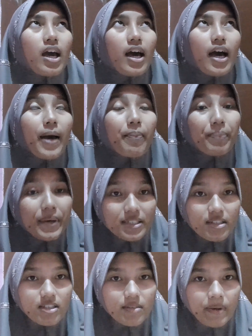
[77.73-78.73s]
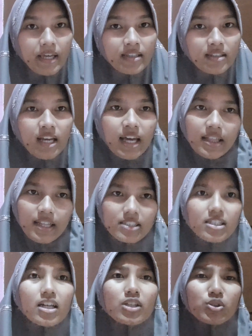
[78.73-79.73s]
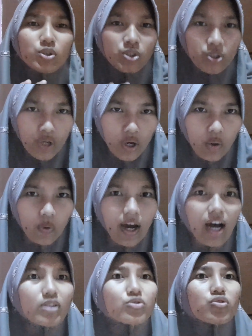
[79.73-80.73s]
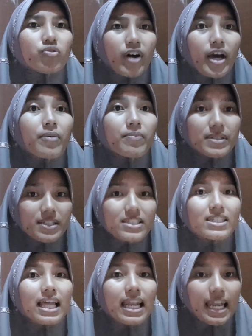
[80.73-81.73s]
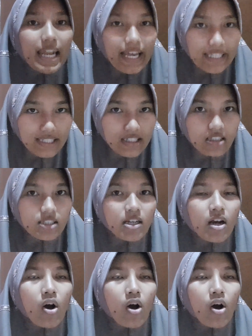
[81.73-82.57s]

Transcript: a businessman needs to know how to write business letters